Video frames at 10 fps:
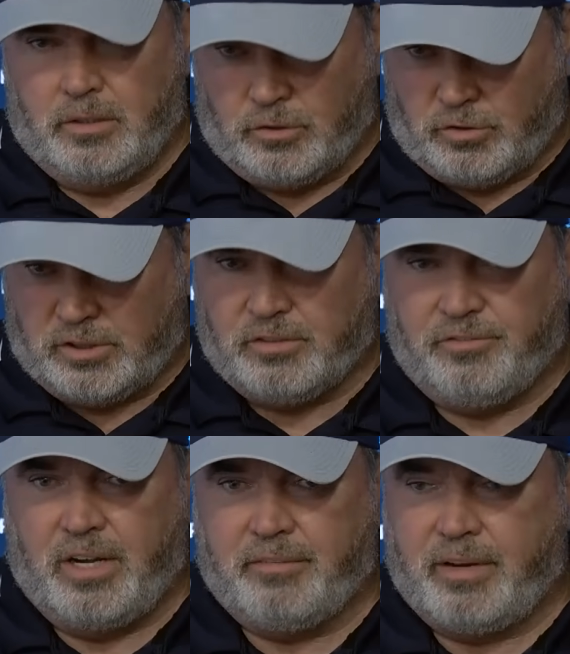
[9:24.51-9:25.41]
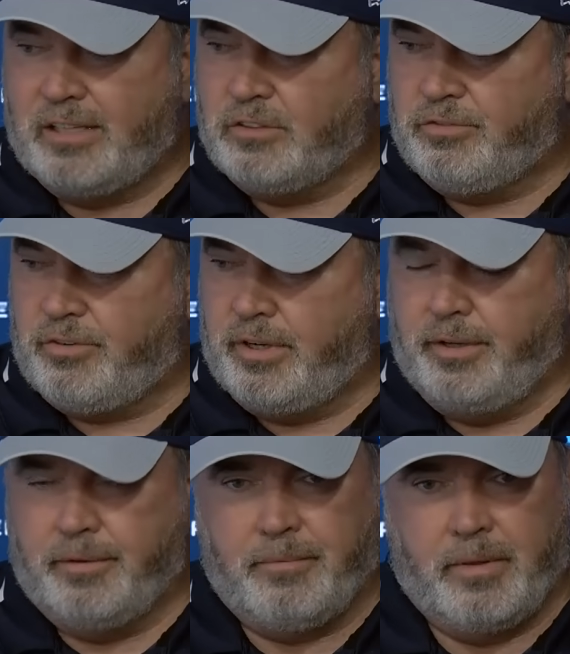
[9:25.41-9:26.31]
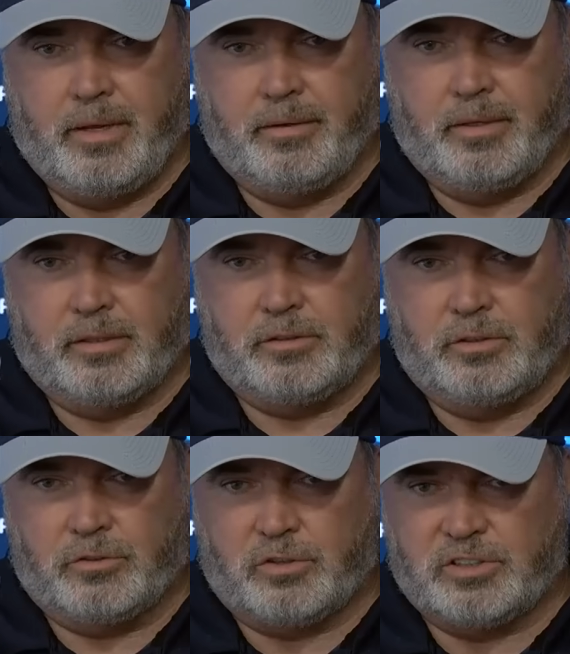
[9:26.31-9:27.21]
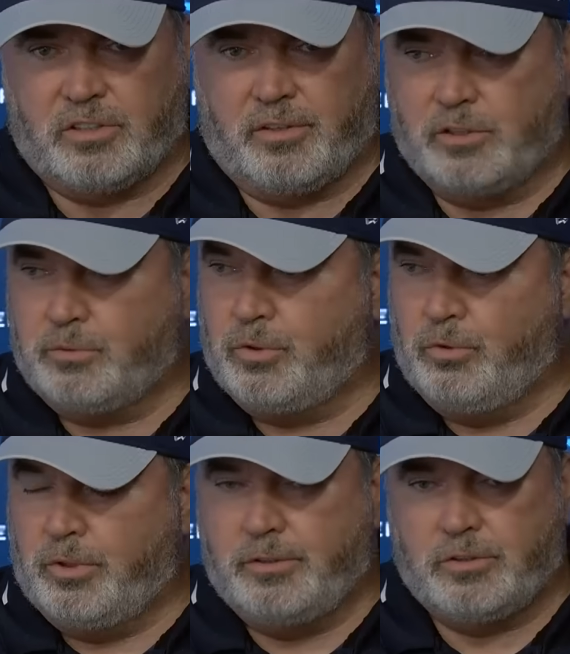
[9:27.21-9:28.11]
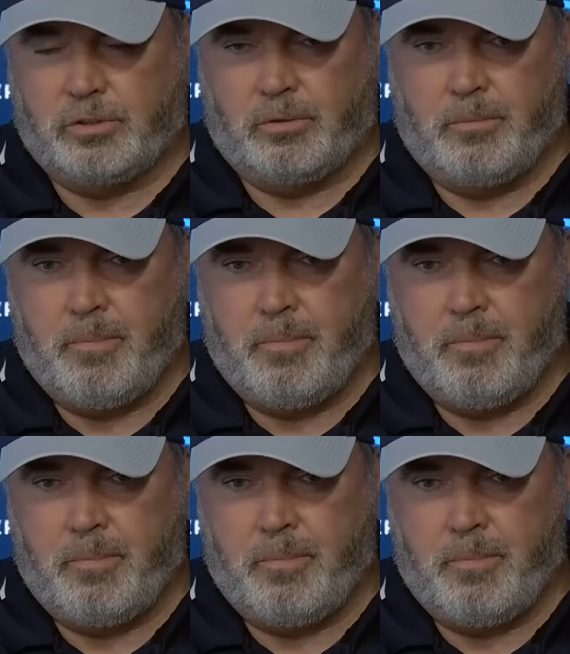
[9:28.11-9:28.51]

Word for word: trust the 5 guys in front of you, and trust the things we're doing. So,